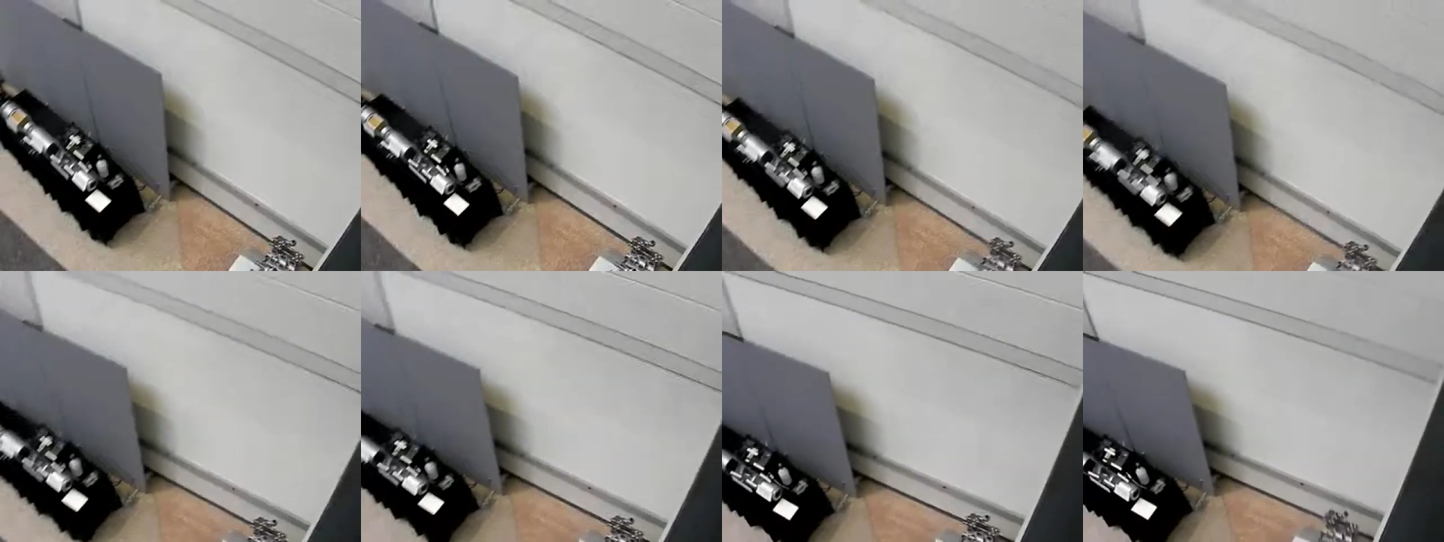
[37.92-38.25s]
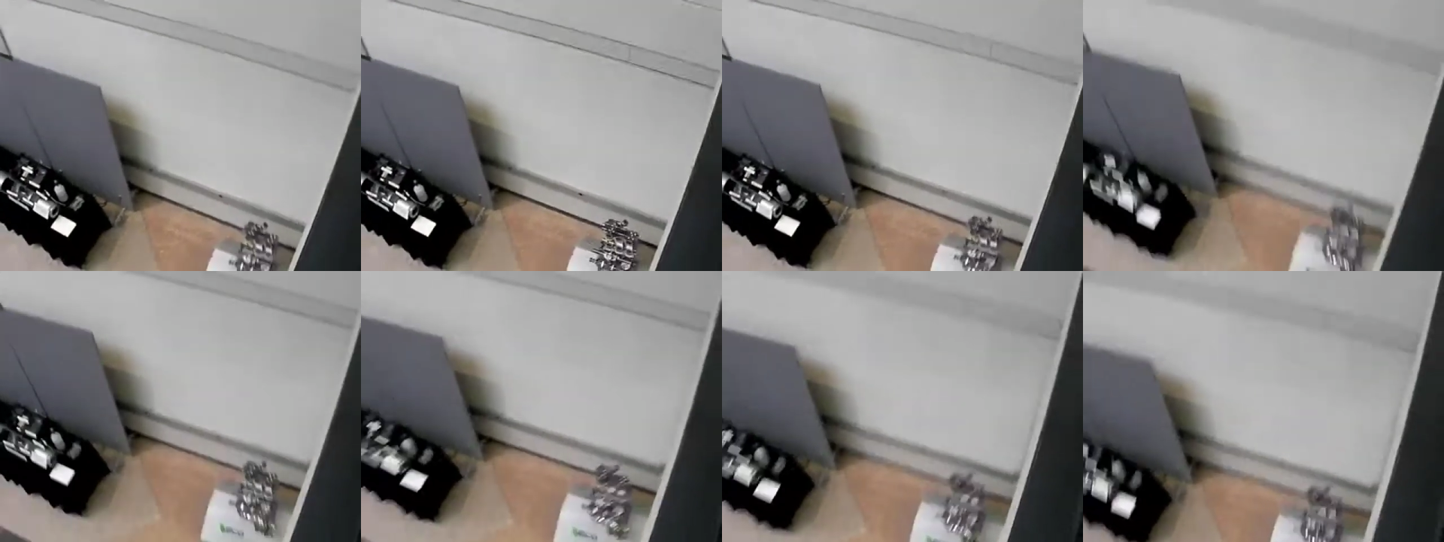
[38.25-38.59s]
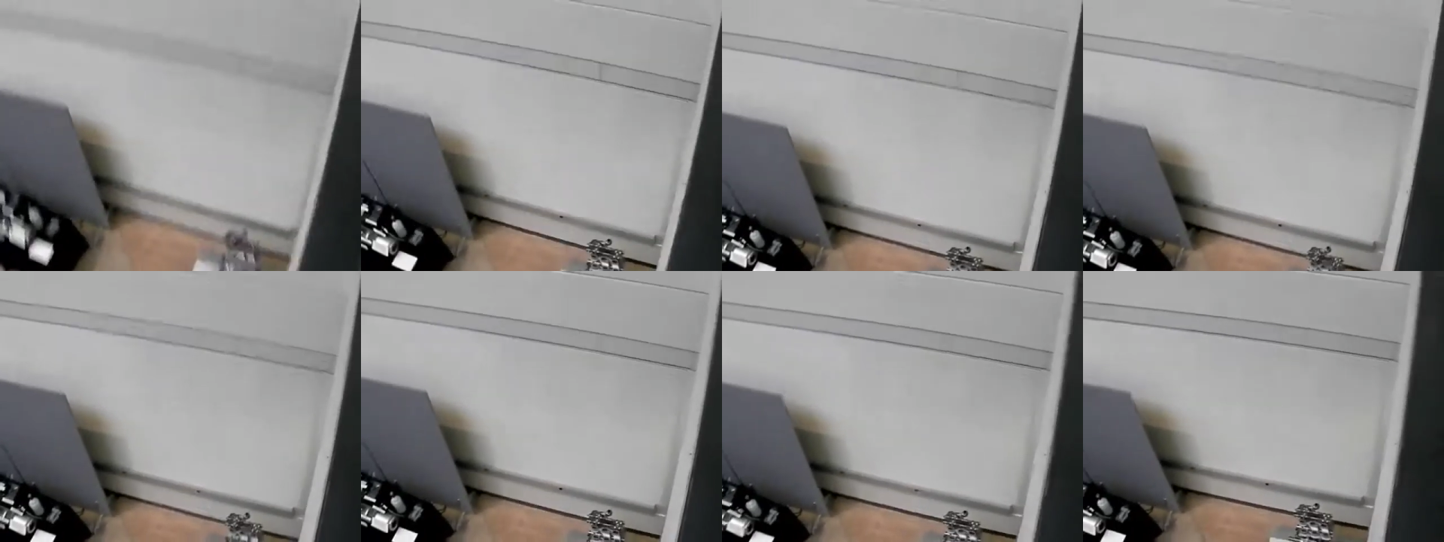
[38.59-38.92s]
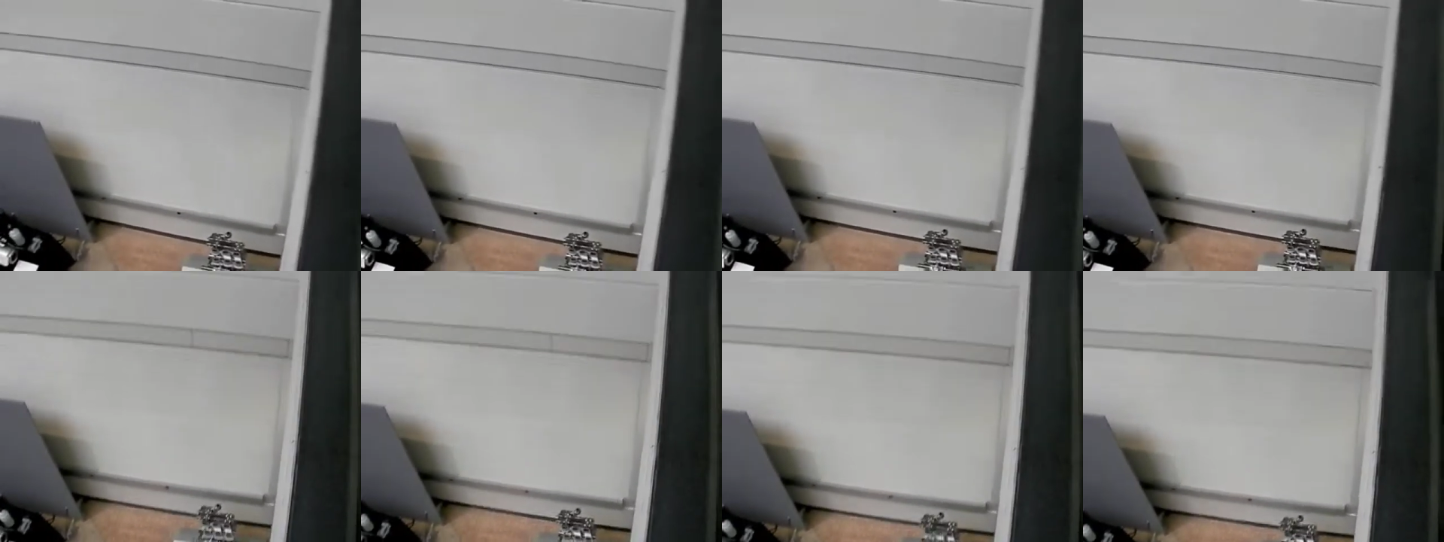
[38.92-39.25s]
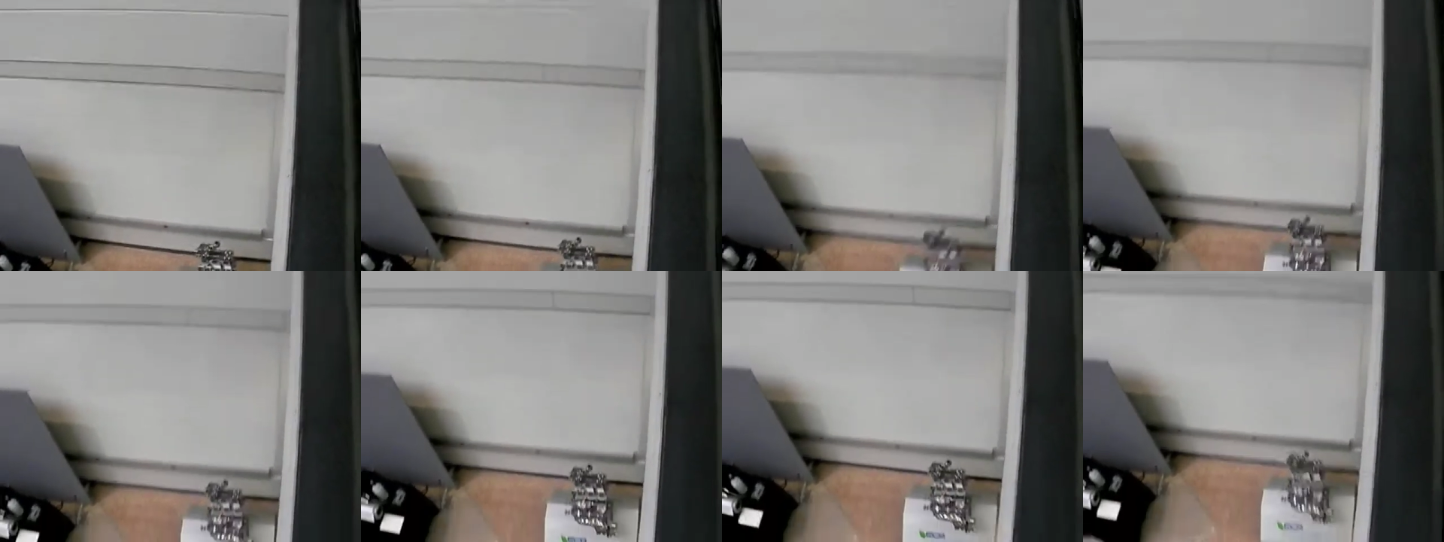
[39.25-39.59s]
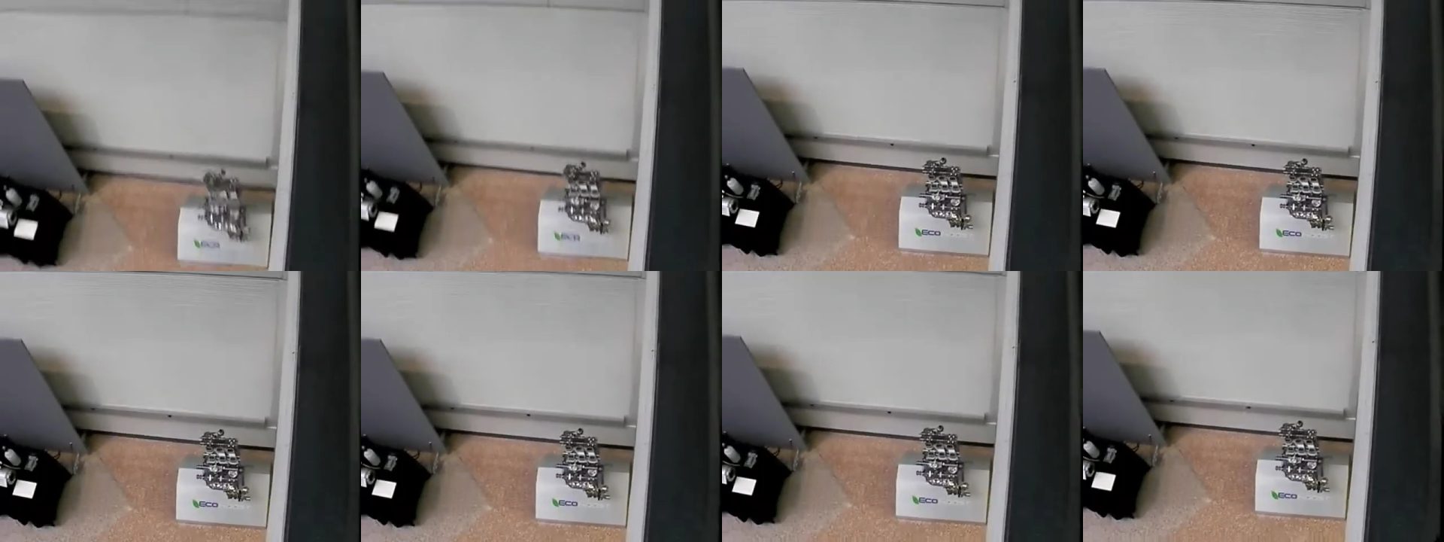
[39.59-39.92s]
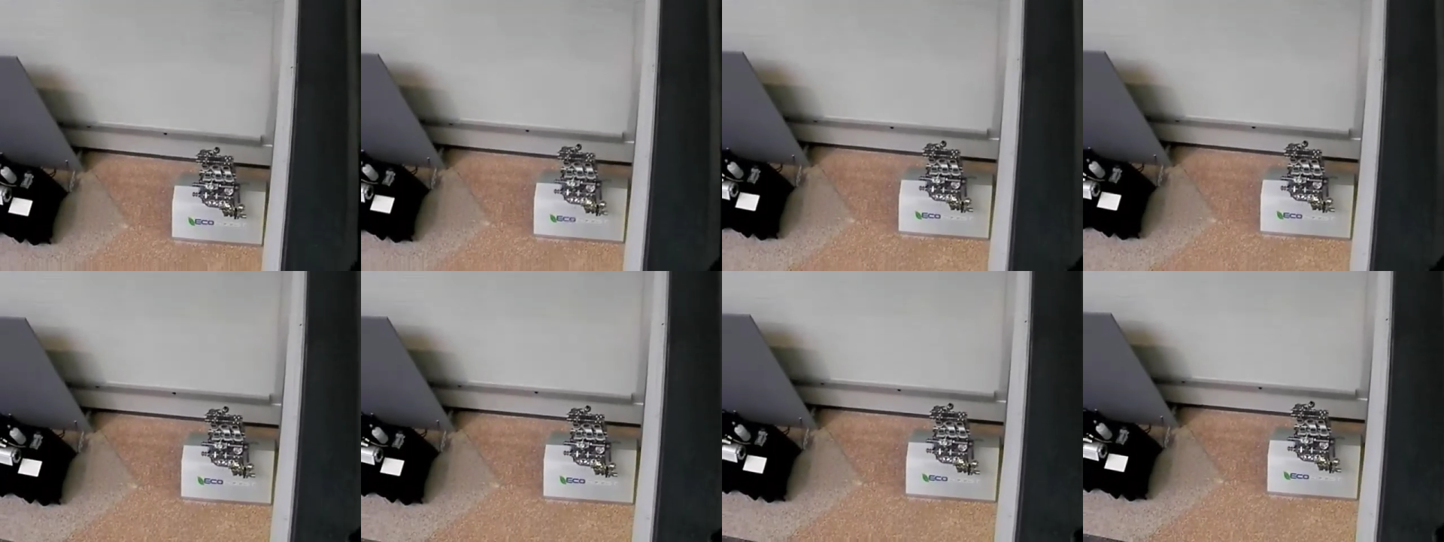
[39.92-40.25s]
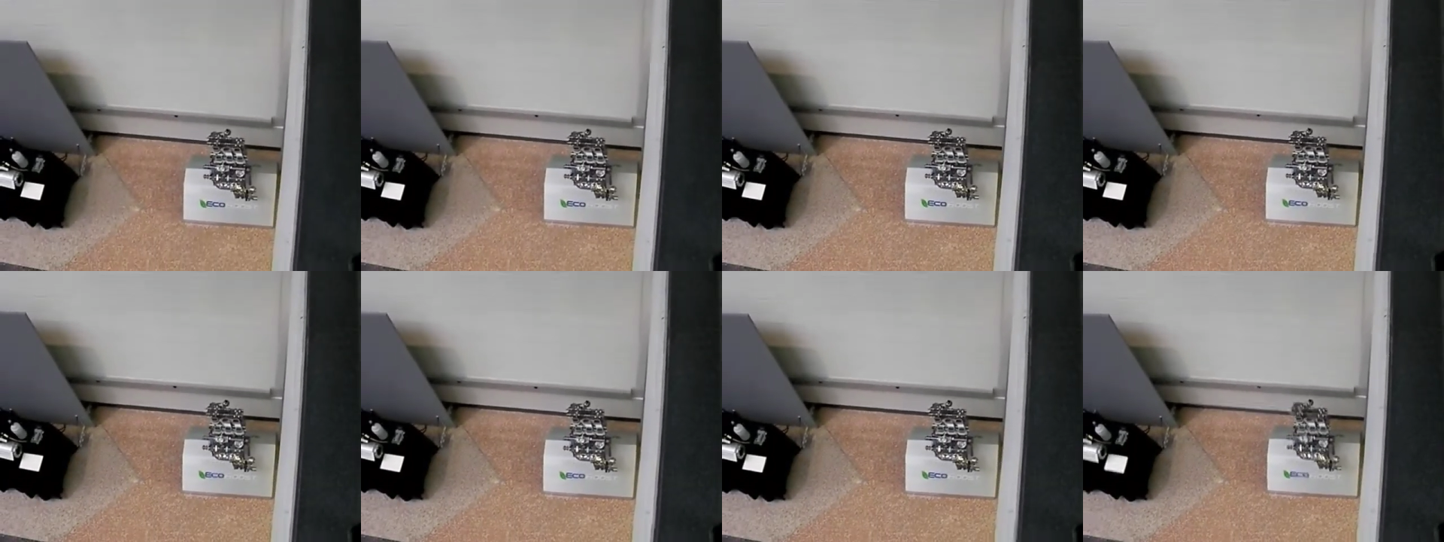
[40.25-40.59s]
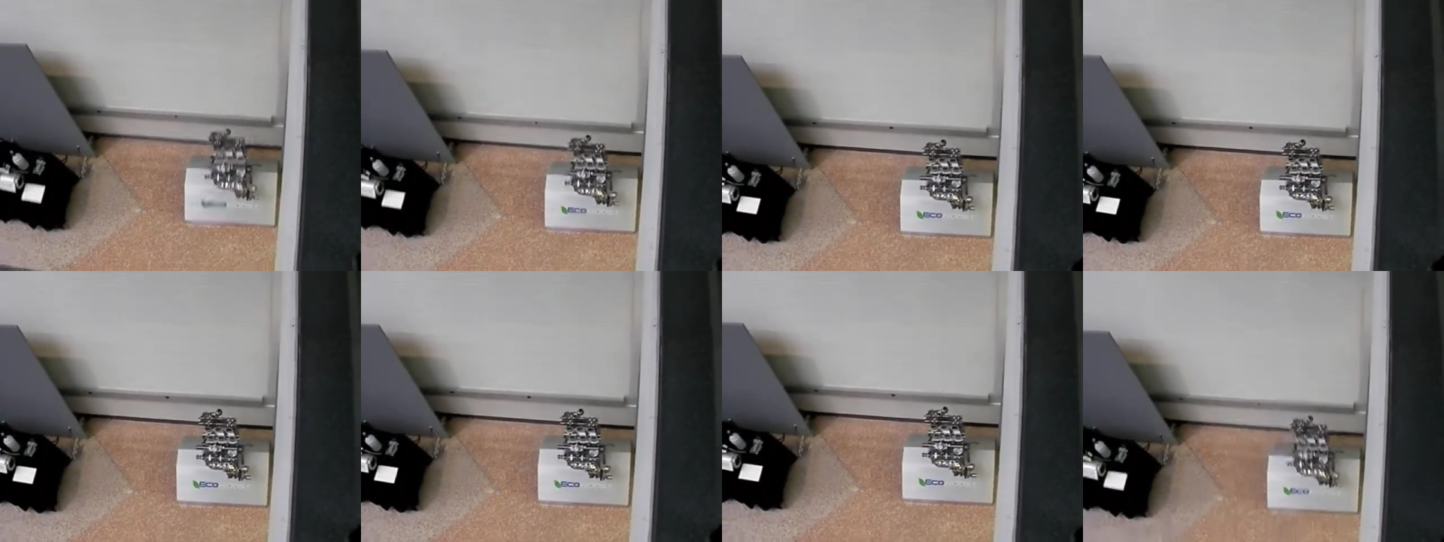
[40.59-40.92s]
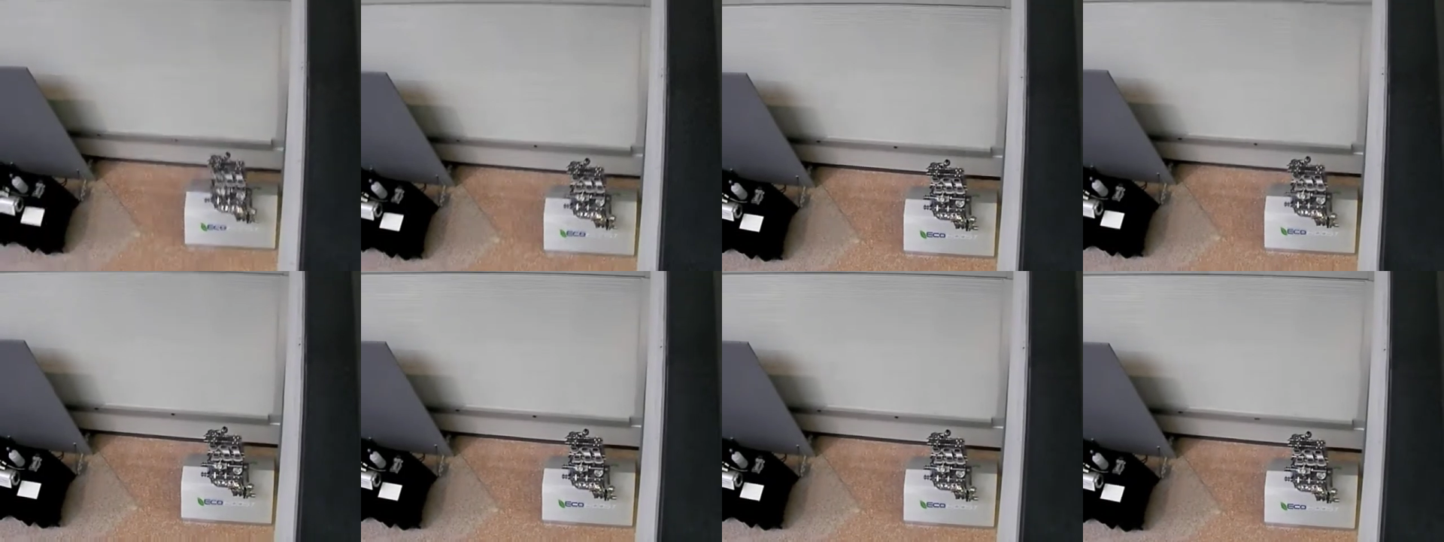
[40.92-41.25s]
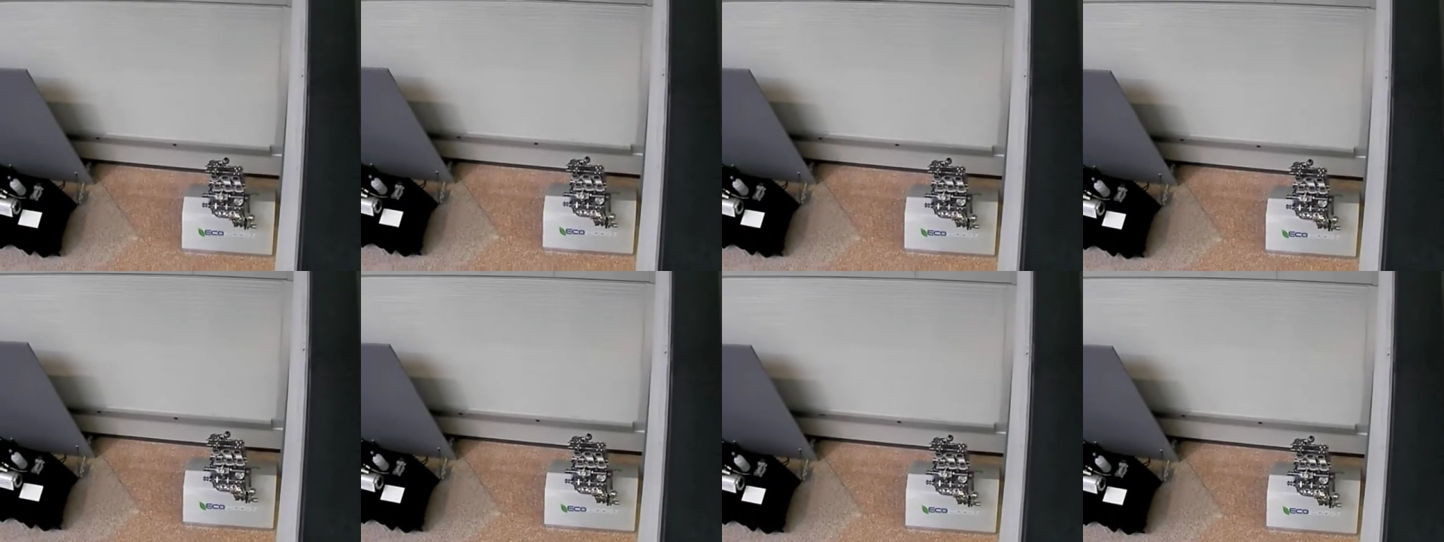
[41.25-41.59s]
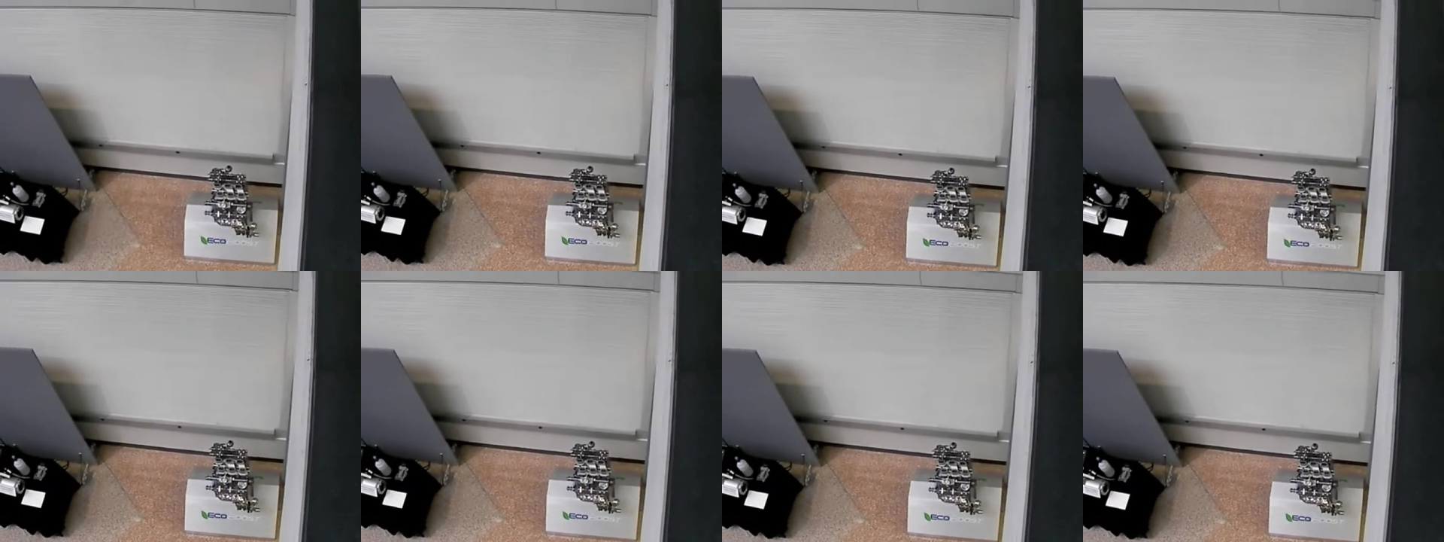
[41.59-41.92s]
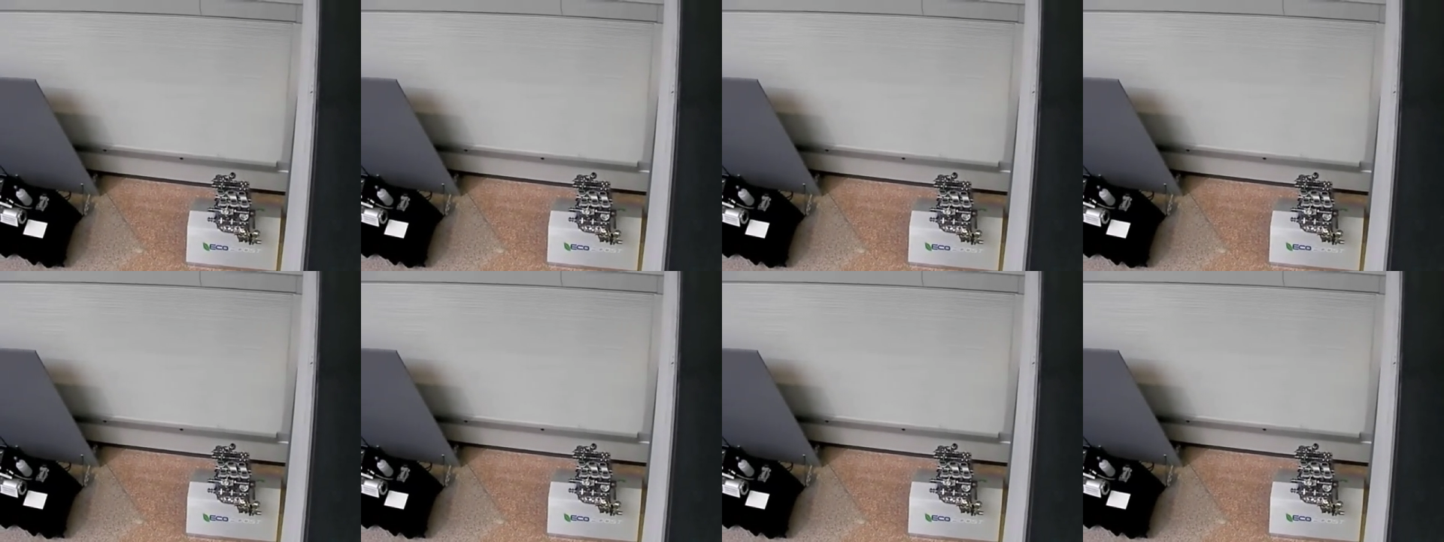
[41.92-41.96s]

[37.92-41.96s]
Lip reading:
(no speaker visible)